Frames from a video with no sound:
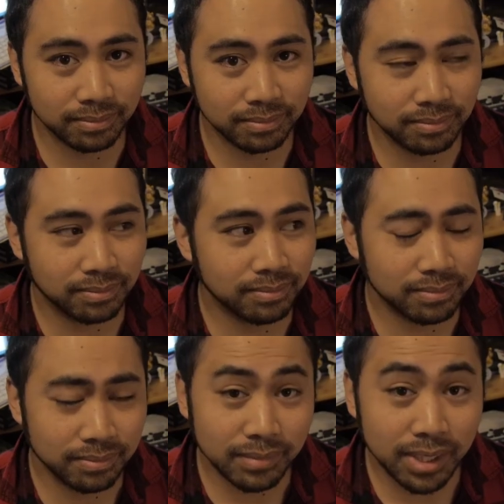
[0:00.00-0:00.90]
this duo with
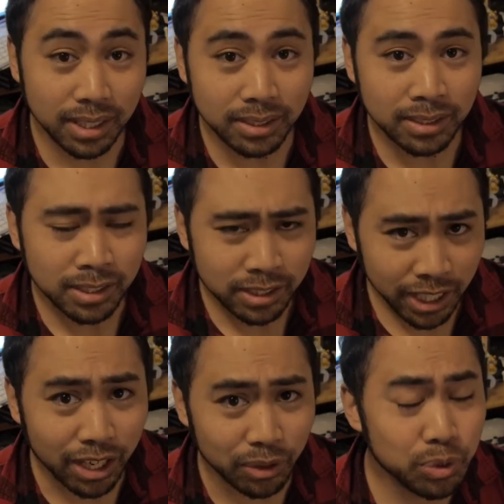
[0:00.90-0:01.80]
me.
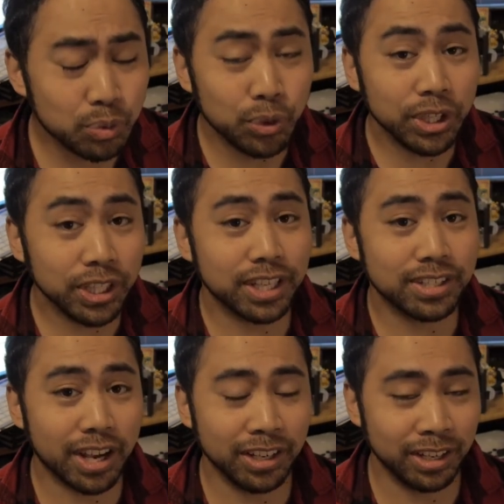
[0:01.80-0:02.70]
Yeah, it was really
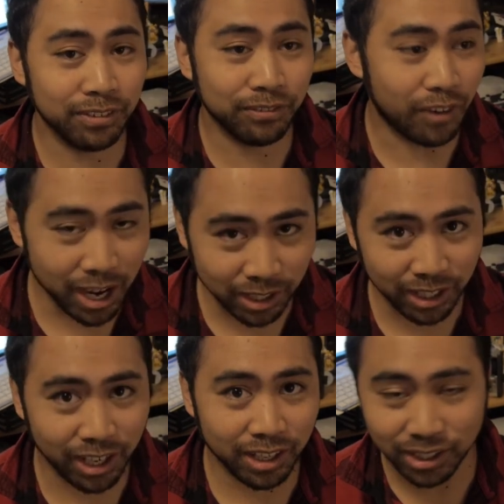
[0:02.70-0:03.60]
exciting to finally
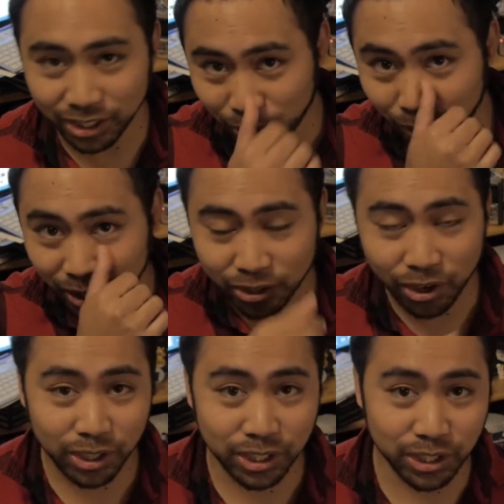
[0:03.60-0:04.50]
get a
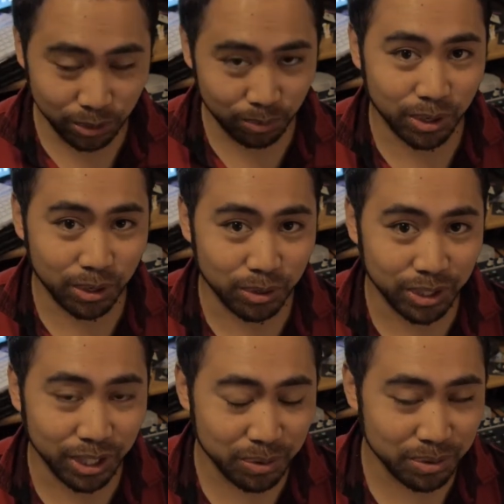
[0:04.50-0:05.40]
Tyranitar duo.
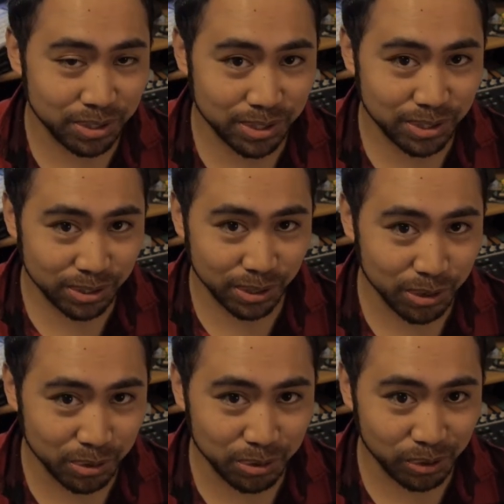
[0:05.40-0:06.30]
It was
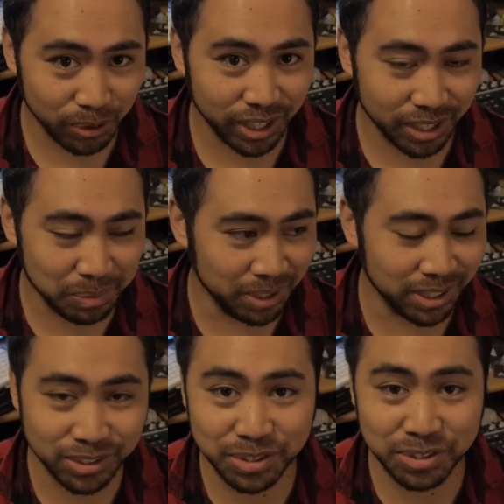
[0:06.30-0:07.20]
so great. I mean,
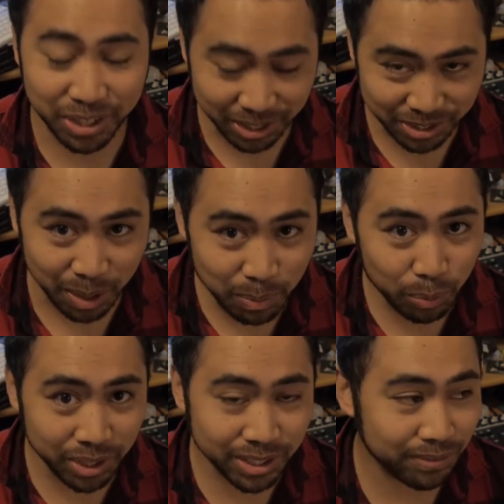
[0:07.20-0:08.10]
it's just it's double
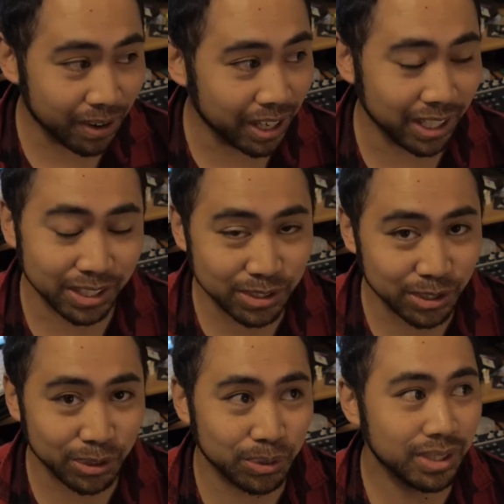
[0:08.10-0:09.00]
week to fighting,
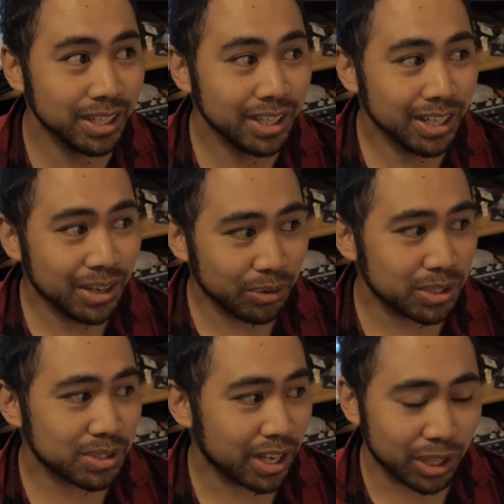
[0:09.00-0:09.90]
so we
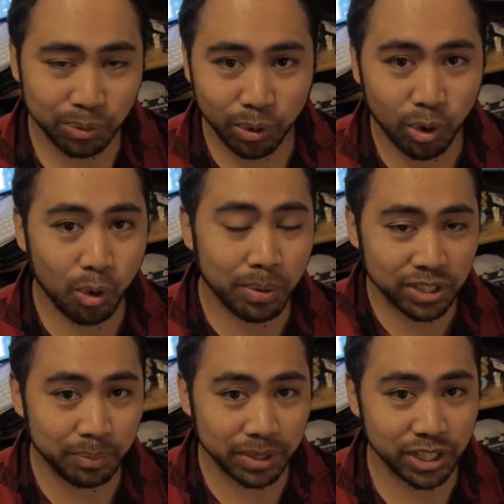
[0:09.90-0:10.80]
just like threw a whole bunch
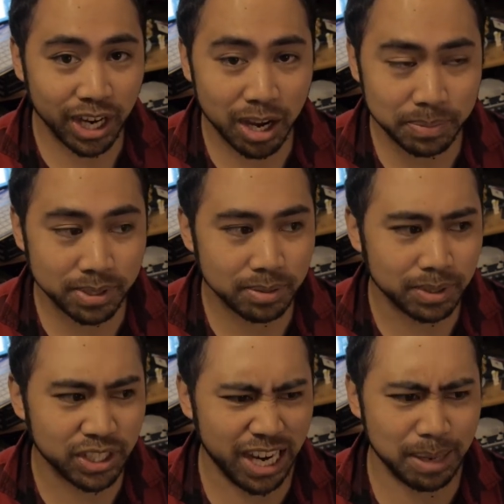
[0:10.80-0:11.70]
of machops,
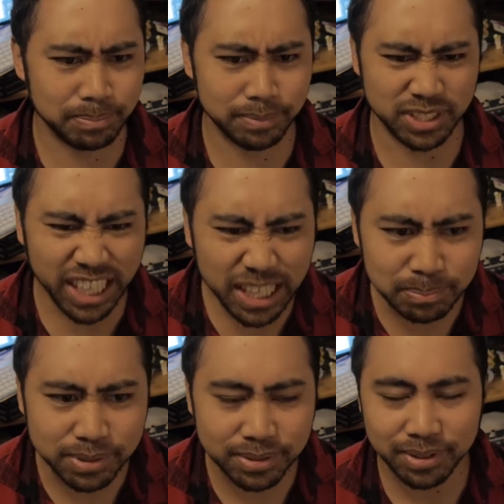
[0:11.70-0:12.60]
Machamp,
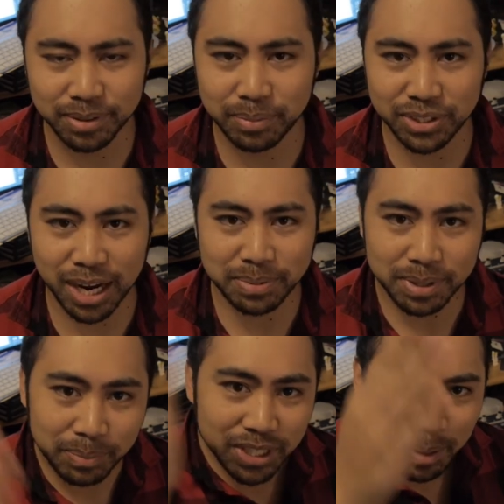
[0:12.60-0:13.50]
Machamps, Machops,
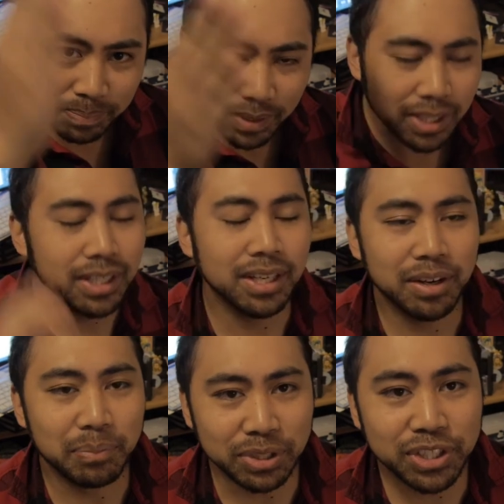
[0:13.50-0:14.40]
Machop,
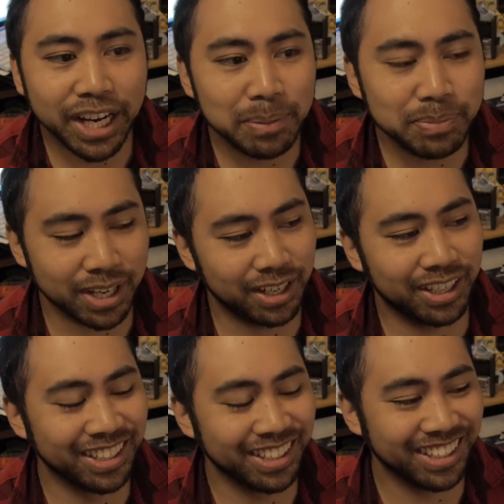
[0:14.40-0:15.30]
Machamps at
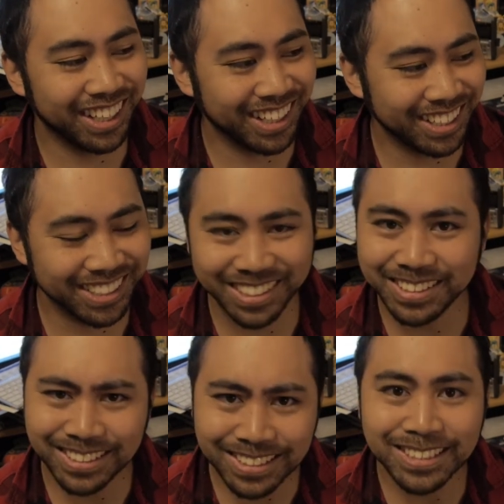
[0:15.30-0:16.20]
it, and
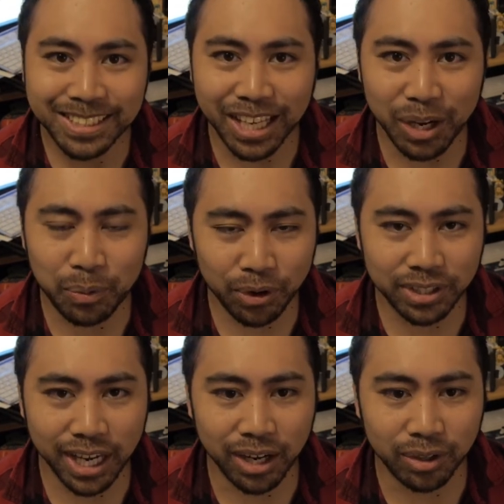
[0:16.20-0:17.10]
it
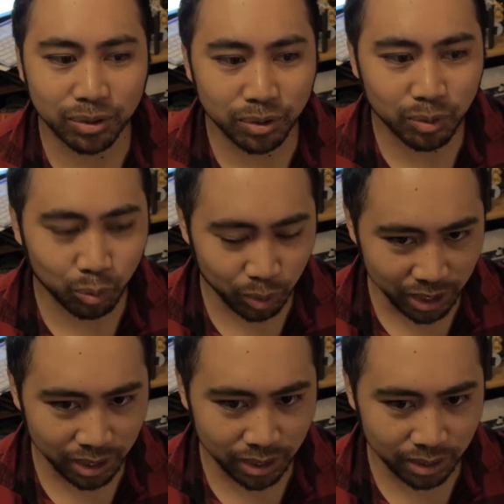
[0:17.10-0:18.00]
worked out.
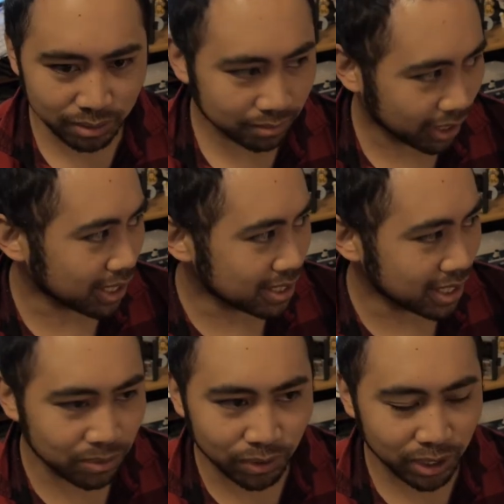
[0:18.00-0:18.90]
We, like I said
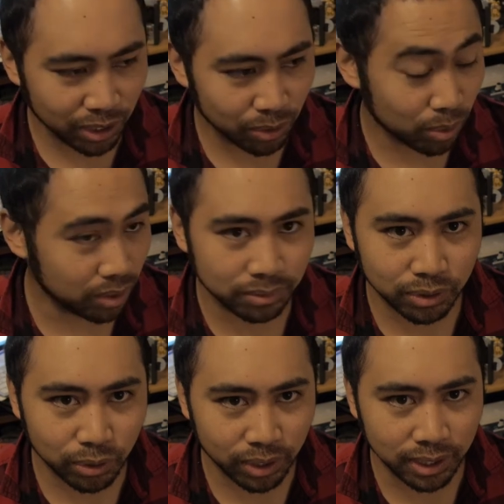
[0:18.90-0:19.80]
in the video, well,
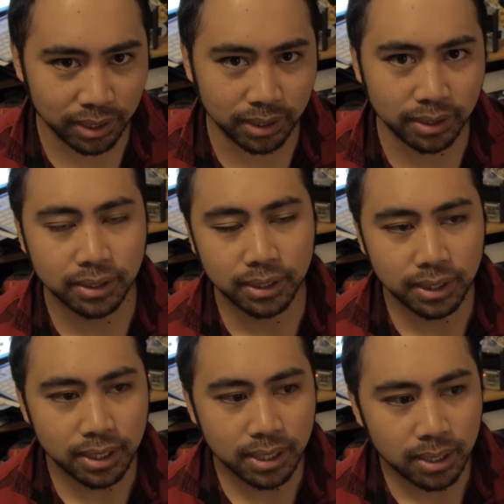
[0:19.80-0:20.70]
during the
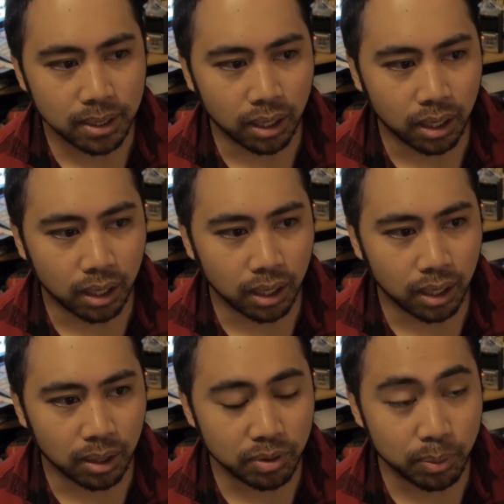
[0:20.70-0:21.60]

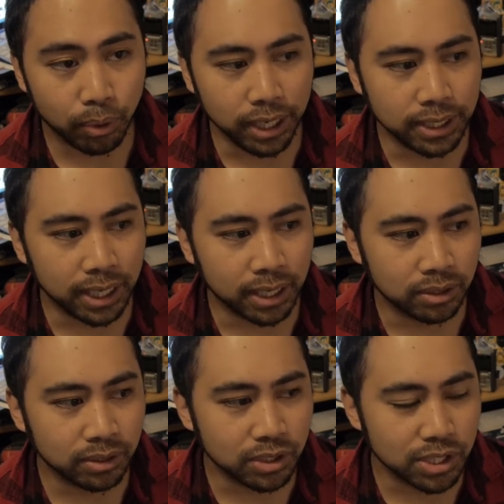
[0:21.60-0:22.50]
uh, the
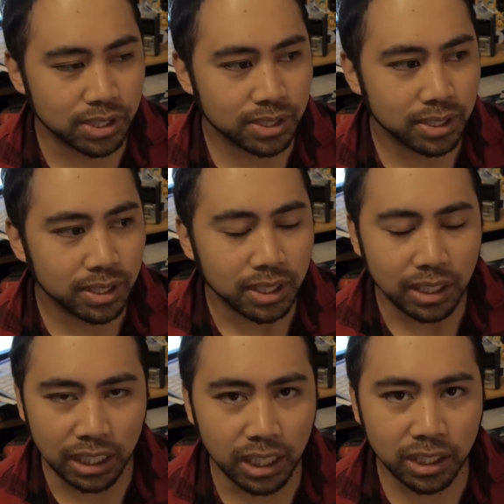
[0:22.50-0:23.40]
breakdown, just
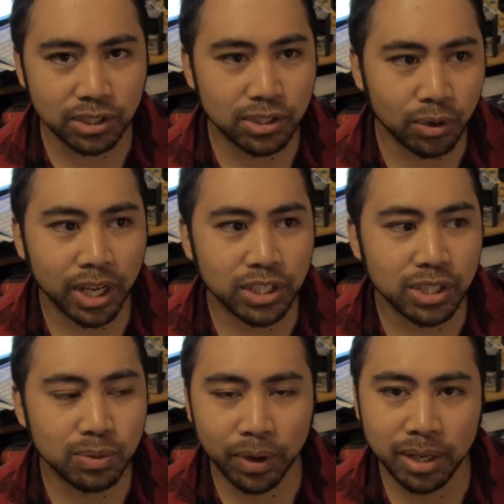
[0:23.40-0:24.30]
eating stone
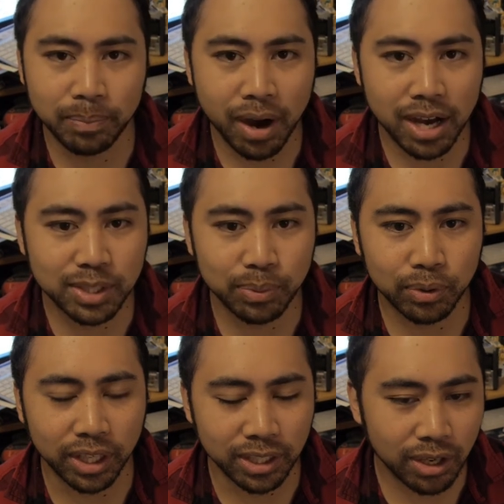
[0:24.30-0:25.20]
edges when
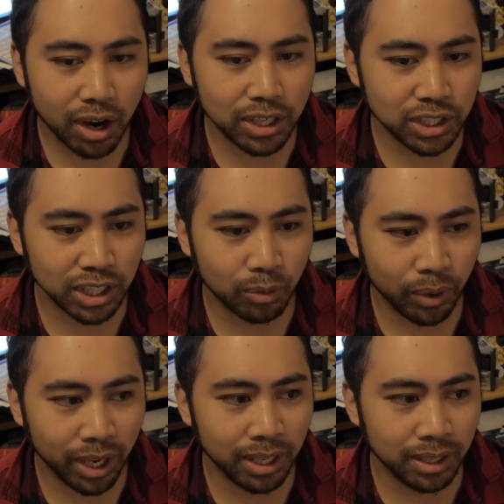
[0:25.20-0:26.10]
possible and dodging
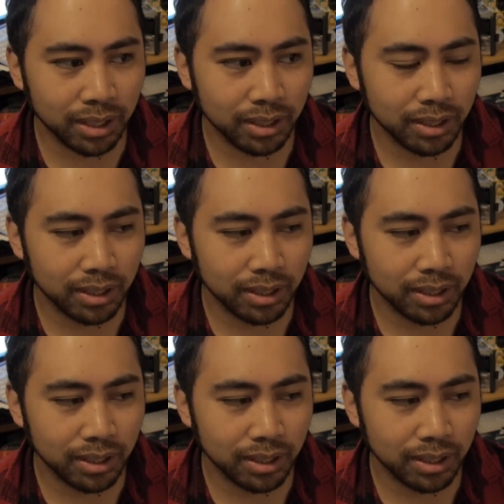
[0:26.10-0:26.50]
when